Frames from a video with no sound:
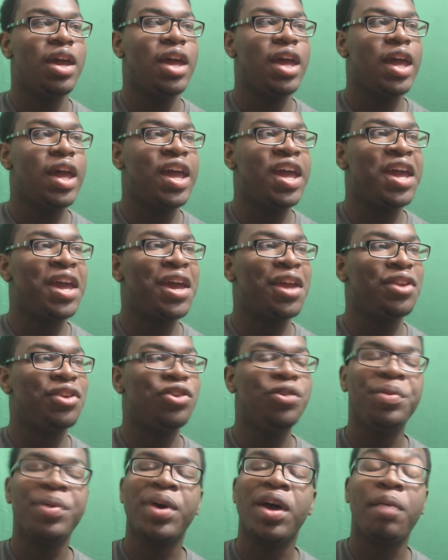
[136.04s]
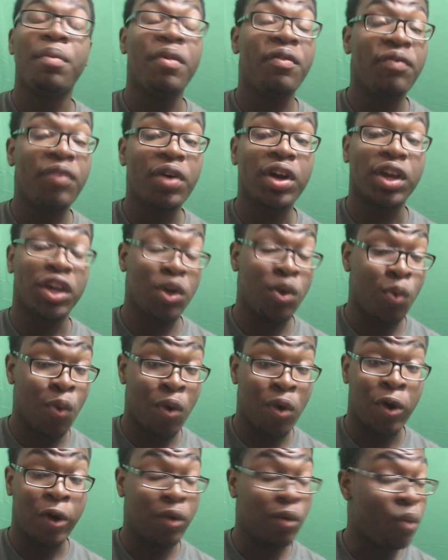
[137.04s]
And you become a fucking
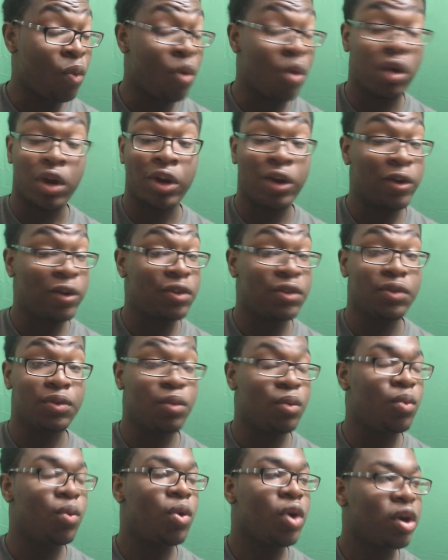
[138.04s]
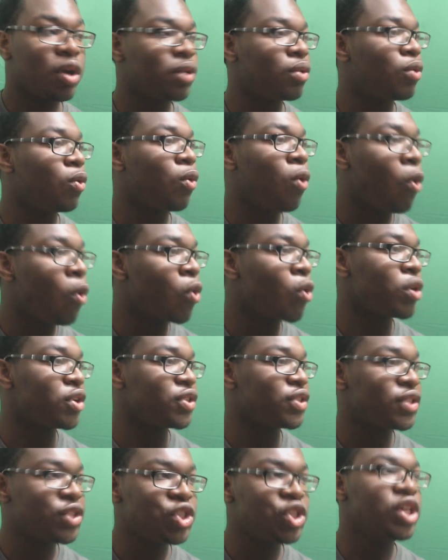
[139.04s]
work workers
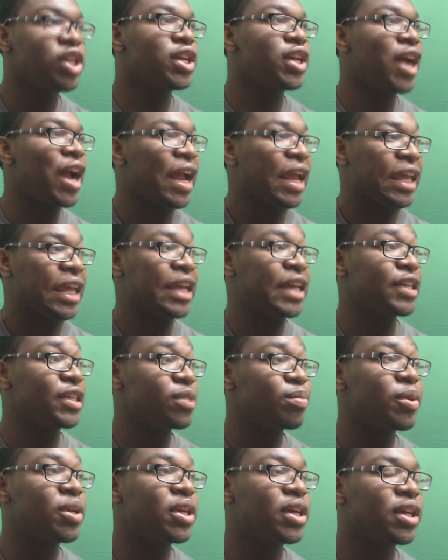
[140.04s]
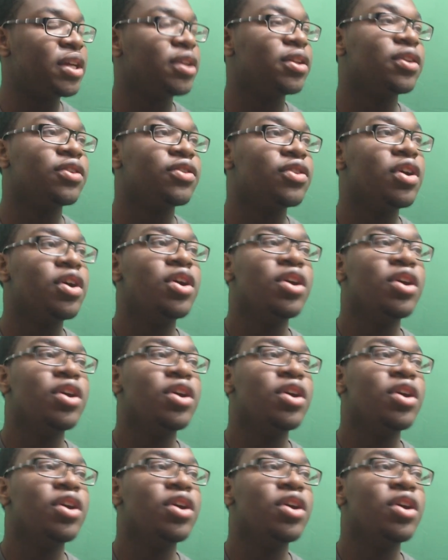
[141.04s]
workhorse. Shit, I can't speak English.